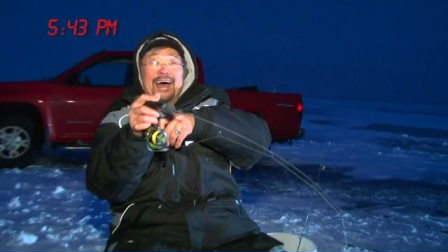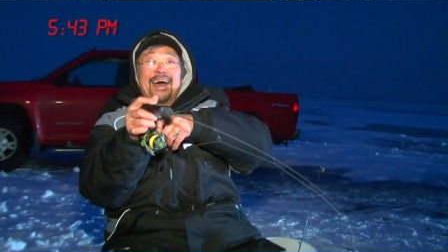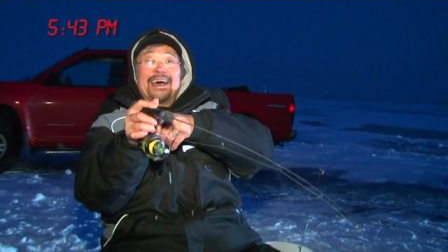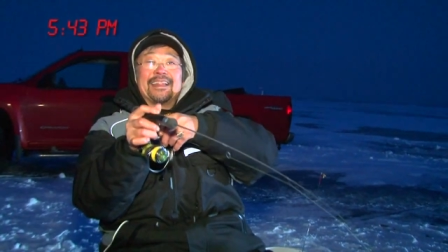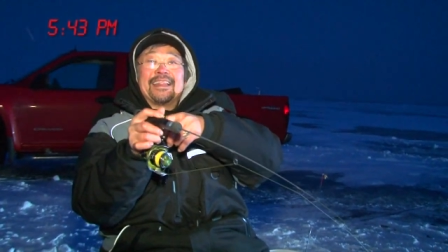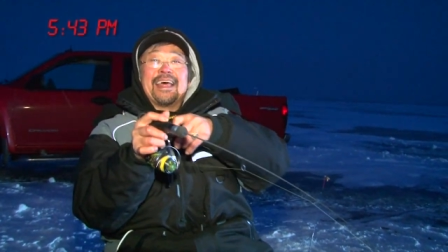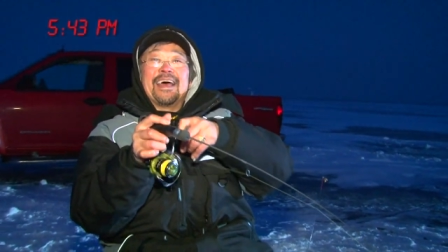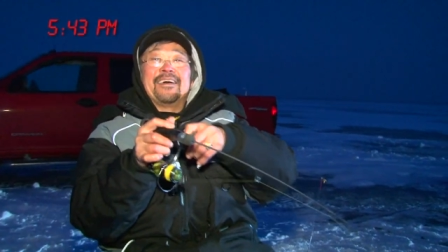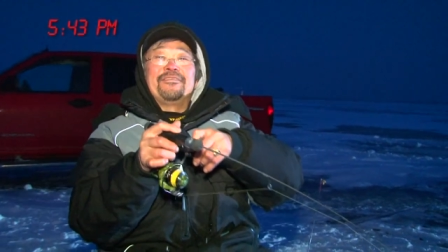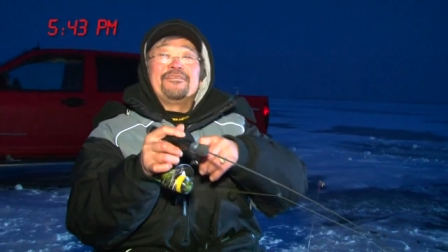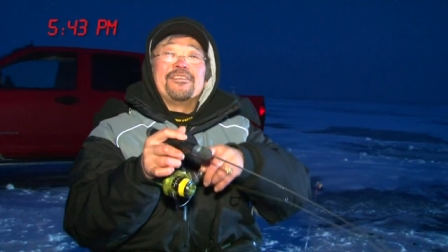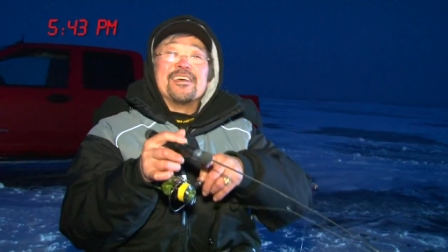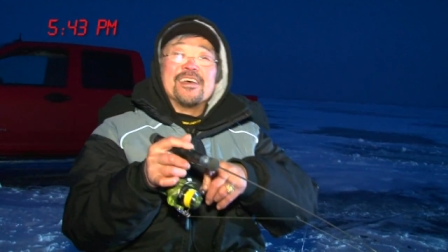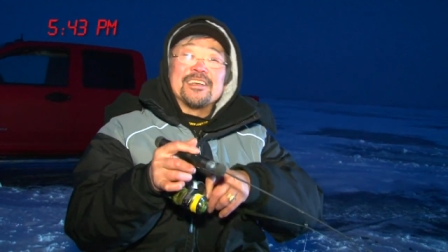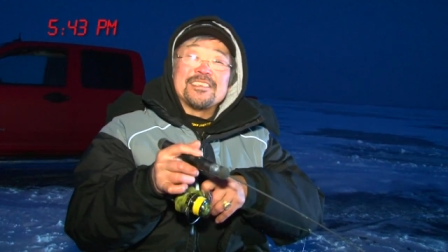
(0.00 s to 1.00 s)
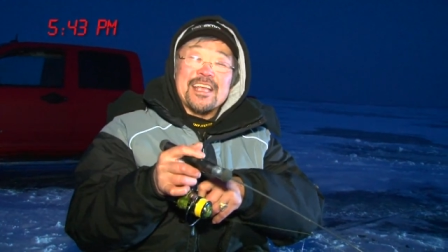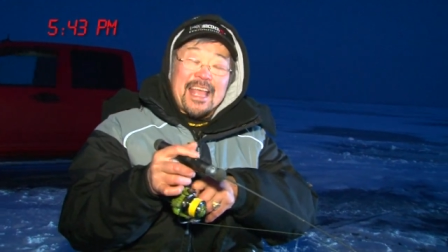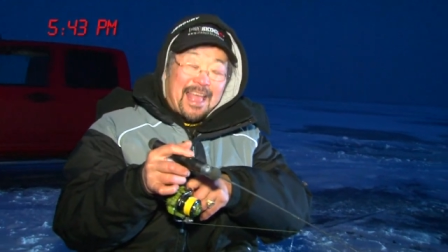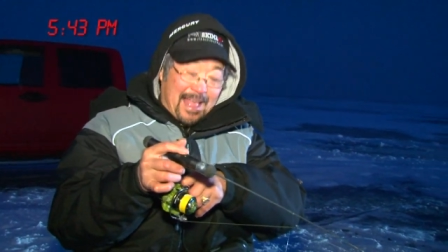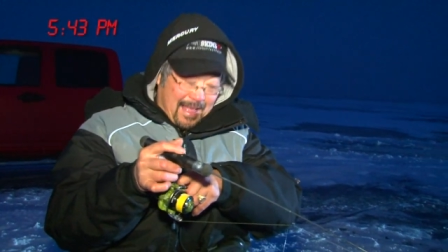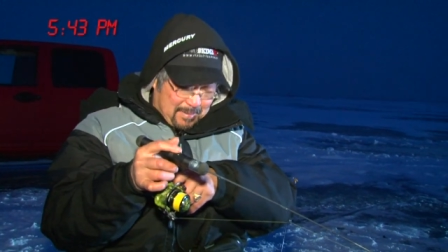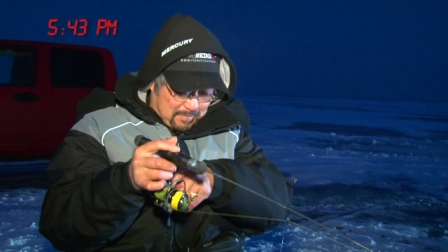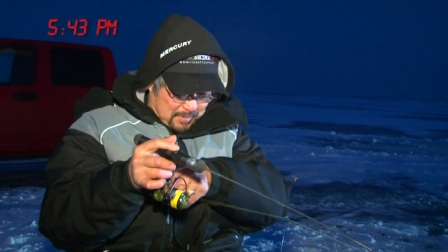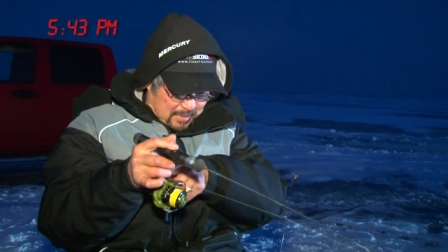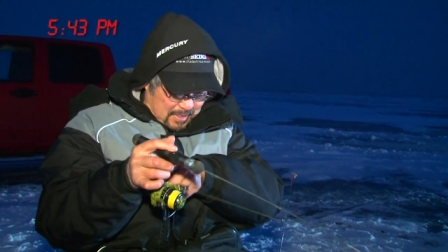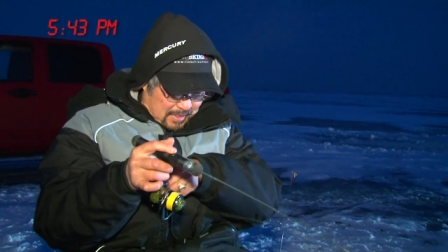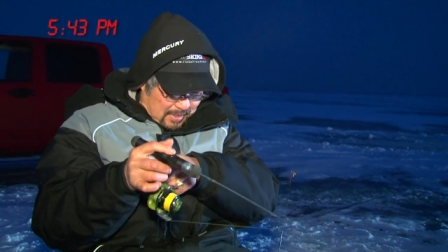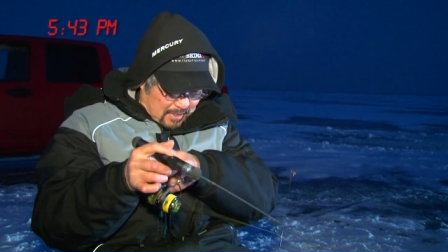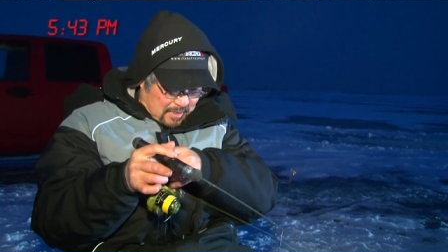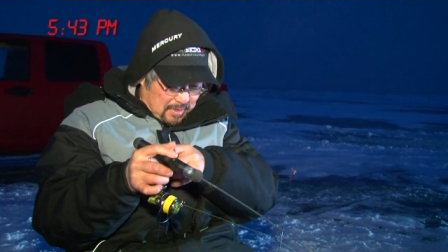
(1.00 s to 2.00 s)
God, that fish
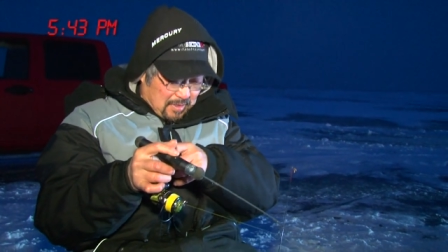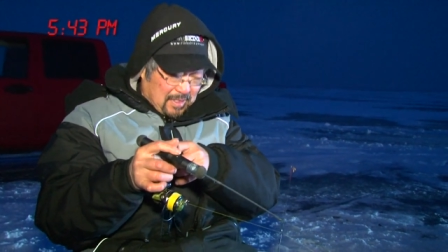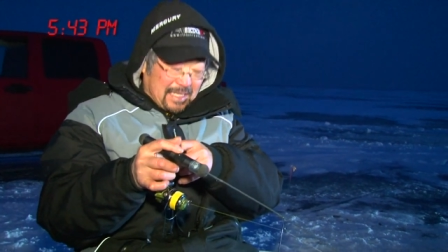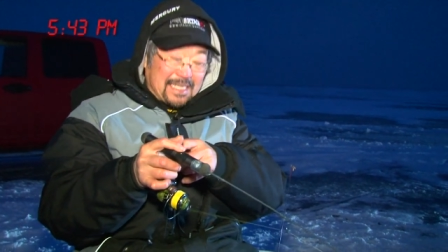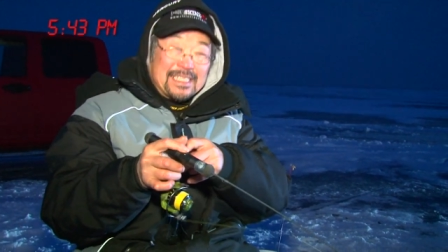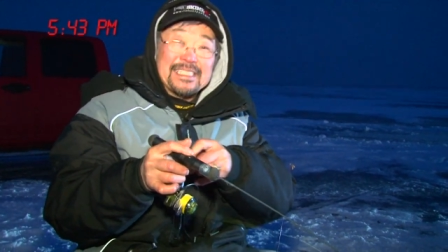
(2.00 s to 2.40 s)
absolutely